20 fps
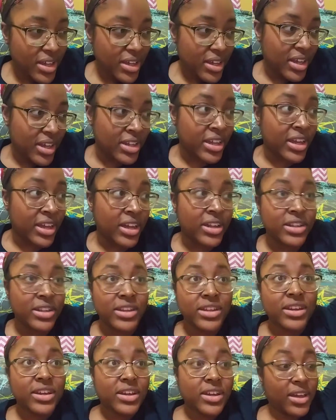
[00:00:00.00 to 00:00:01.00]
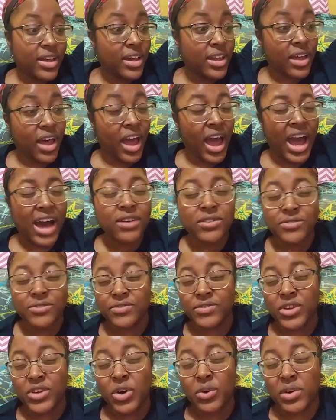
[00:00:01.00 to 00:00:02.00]
And then out of
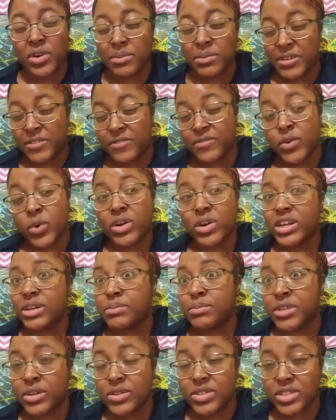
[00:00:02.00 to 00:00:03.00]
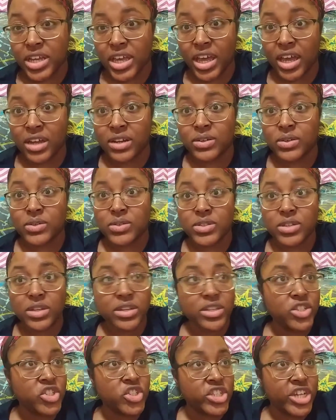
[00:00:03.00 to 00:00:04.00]
nowhere, before he blows the candles,
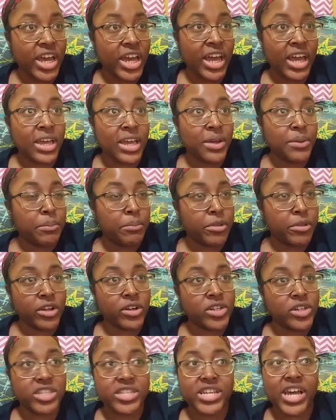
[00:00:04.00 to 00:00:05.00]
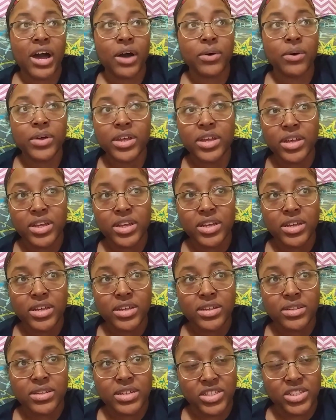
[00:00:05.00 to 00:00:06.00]
Jay blurts out,
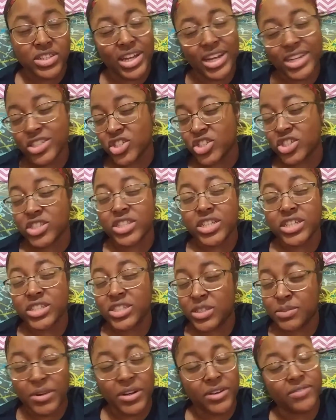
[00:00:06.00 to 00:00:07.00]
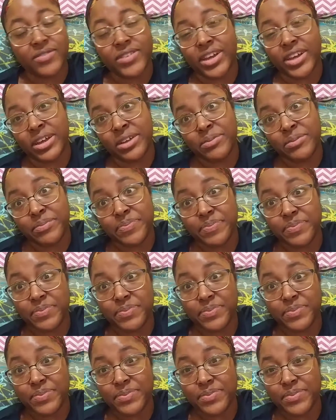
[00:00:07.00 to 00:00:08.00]
it's not just his birthday.
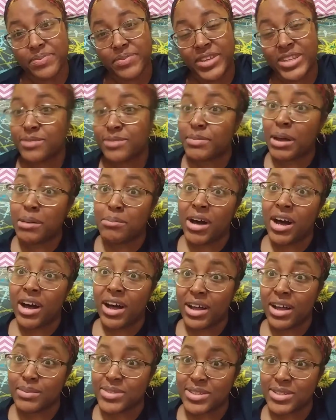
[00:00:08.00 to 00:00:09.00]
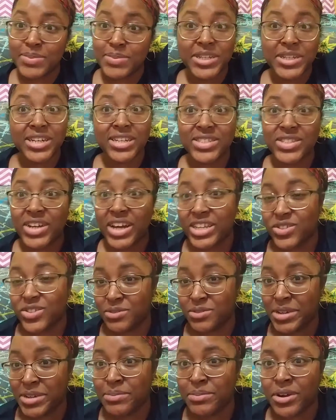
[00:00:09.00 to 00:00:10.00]
It's my mom's. Because you guys
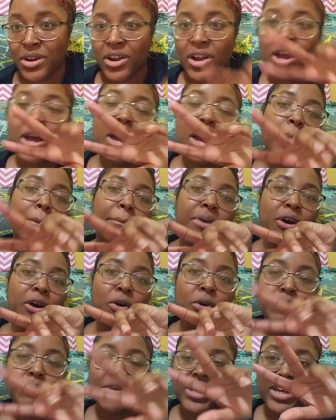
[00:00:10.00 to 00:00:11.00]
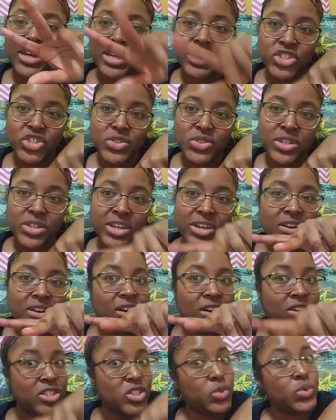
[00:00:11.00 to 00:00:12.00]
remember, Pope and Julia
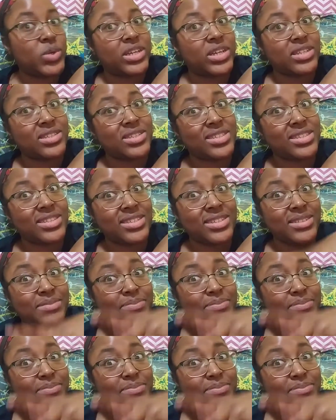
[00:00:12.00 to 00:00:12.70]
are twins.